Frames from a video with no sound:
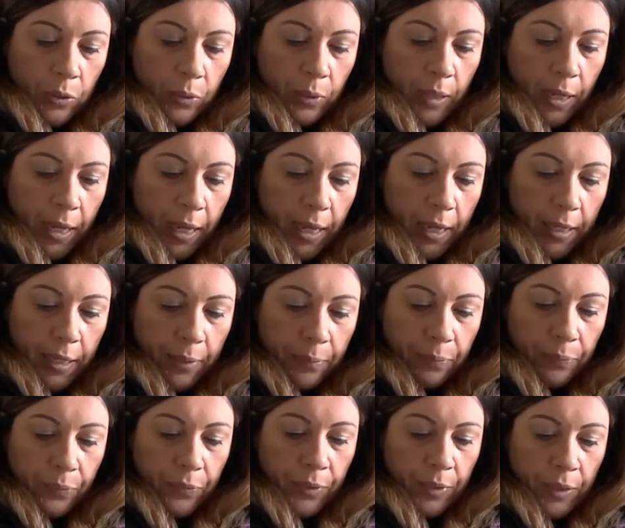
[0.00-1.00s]
Okay.
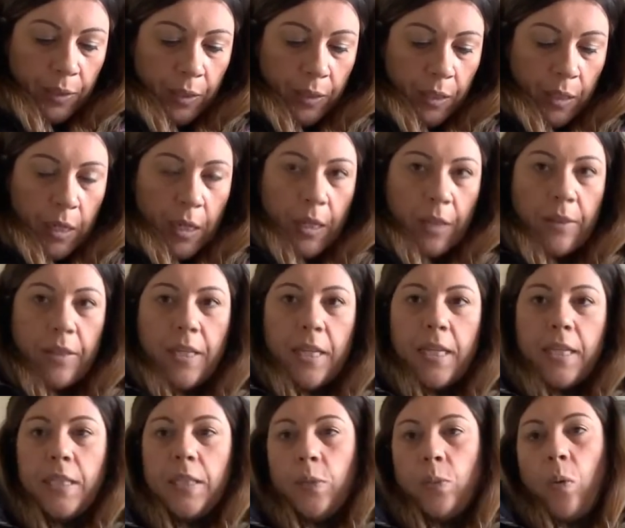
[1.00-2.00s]

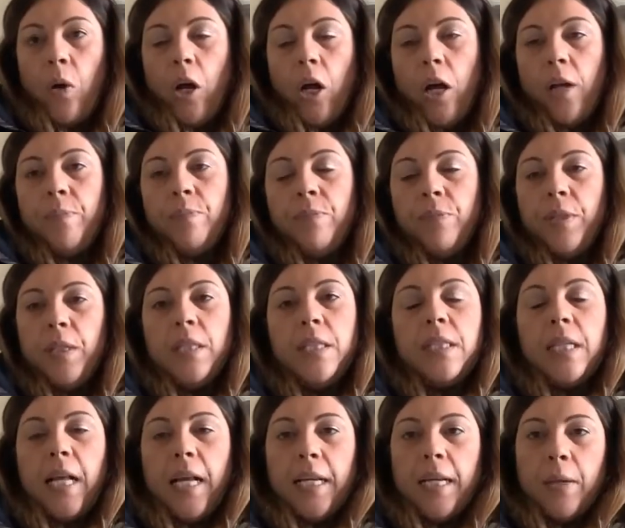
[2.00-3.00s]
This one is
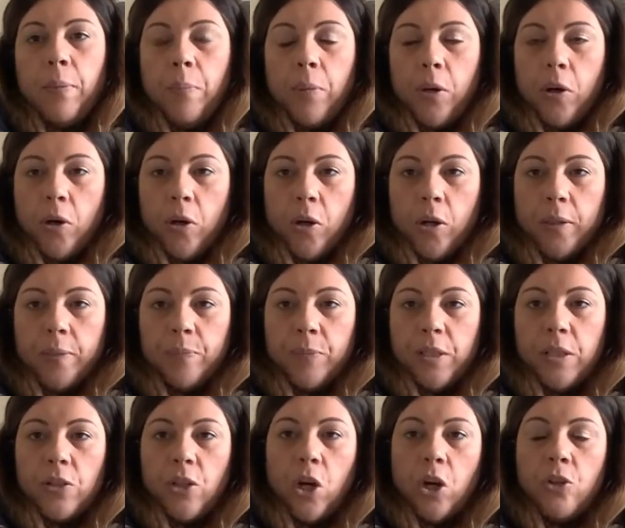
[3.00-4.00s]
like a ball.
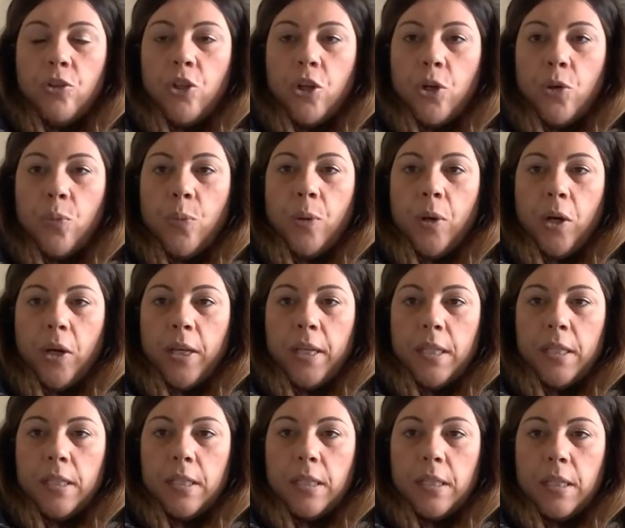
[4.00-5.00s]
It's got no
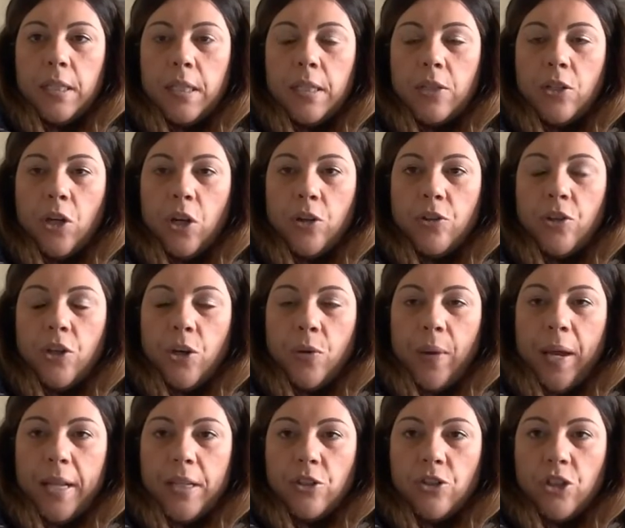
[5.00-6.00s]
points. It's got no
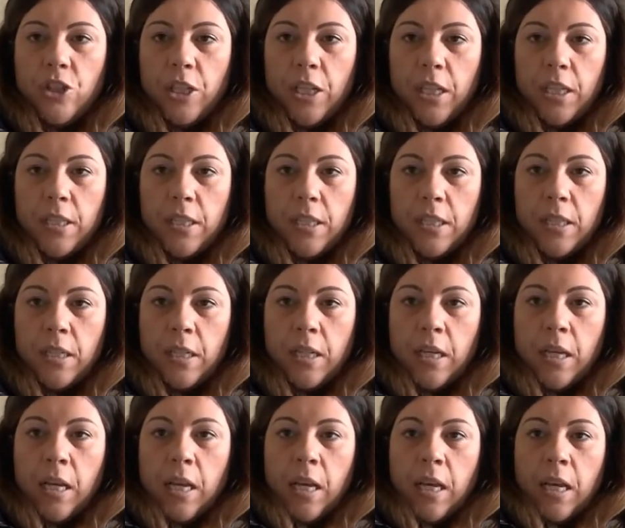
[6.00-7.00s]
edges.
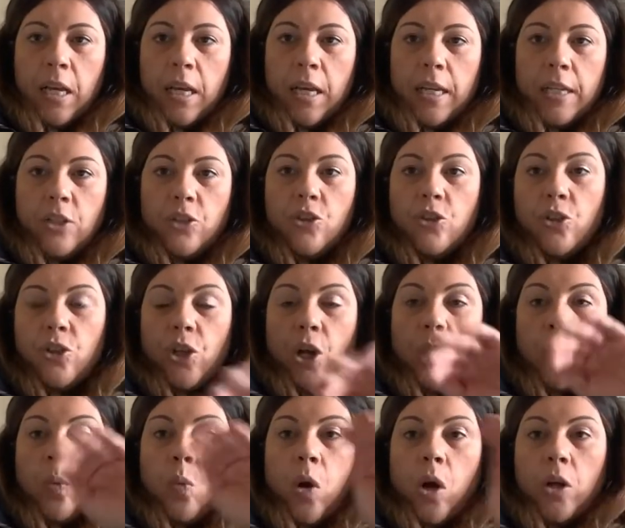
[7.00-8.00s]
It's just
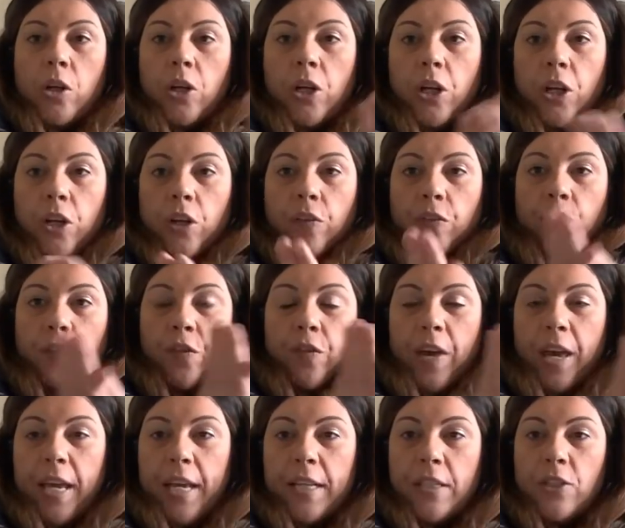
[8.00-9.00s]
got one curved
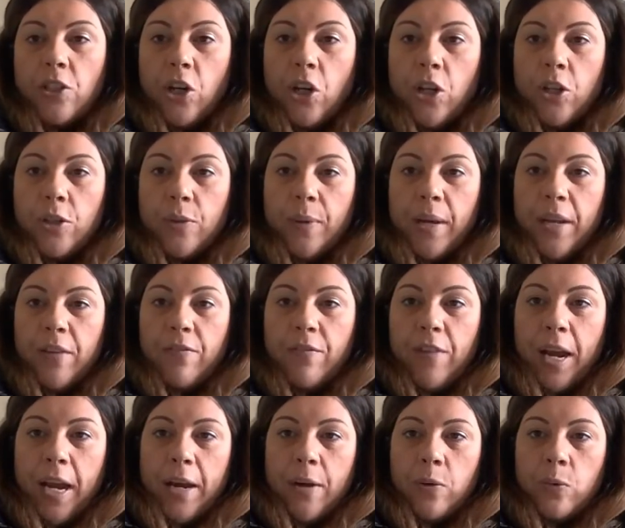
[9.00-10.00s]
face all the way
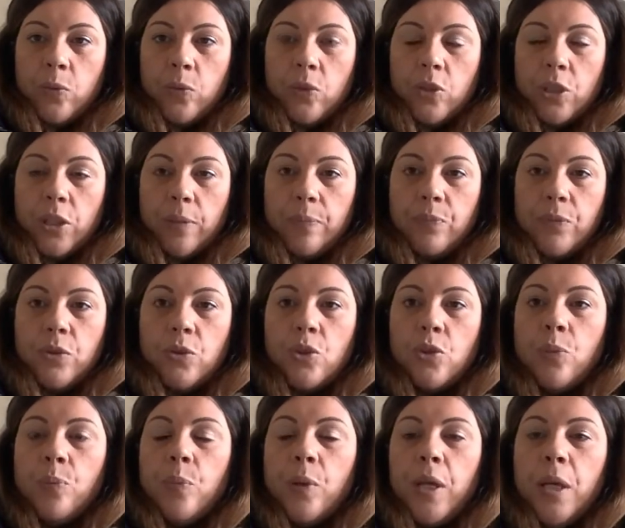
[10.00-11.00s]
round. And
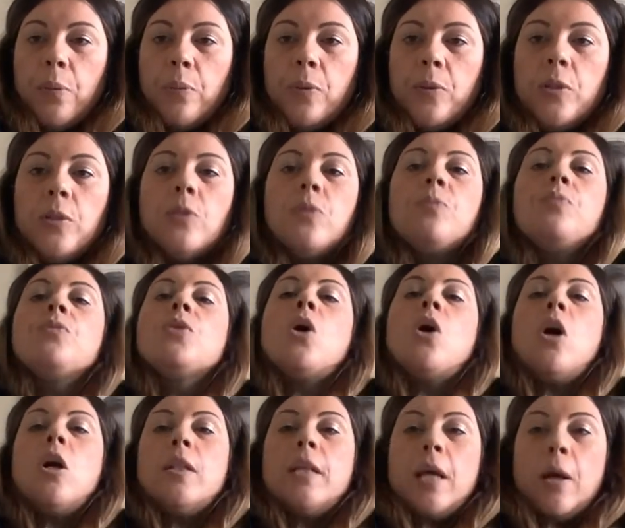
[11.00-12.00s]
some people
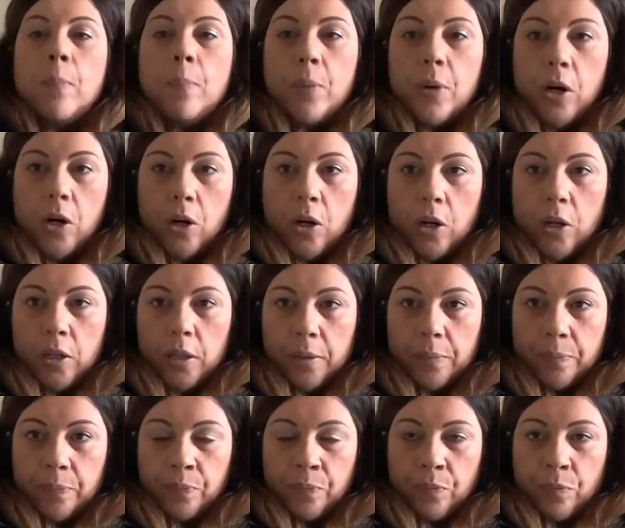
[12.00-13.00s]
call it a ball,
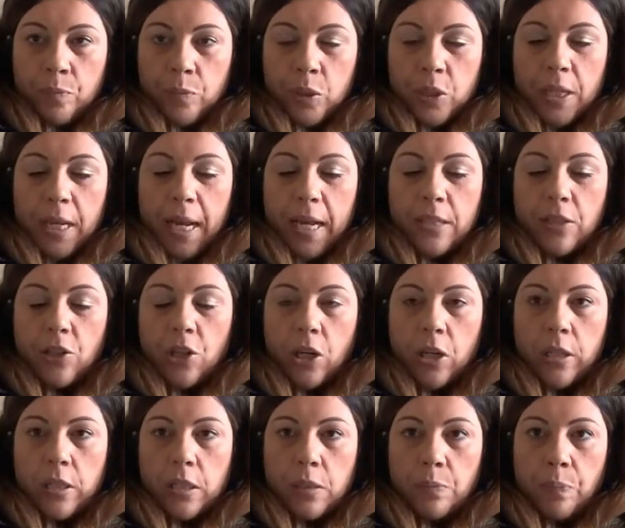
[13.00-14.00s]
but it has got
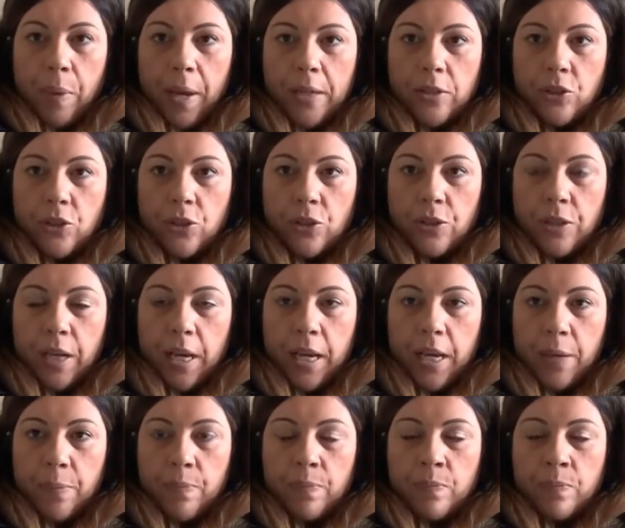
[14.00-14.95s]
a special name